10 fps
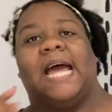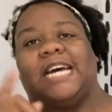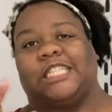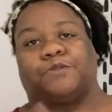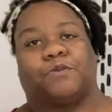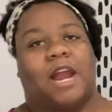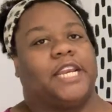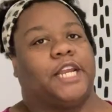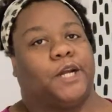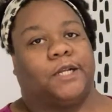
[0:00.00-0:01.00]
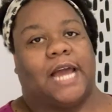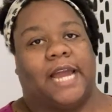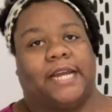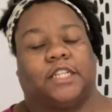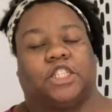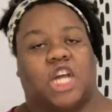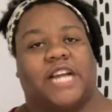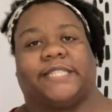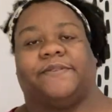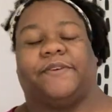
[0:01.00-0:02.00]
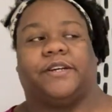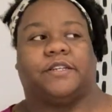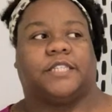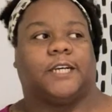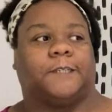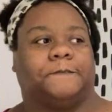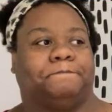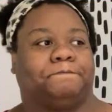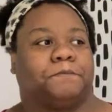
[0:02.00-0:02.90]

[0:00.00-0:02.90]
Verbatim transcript: that's right near like Jacksonville. So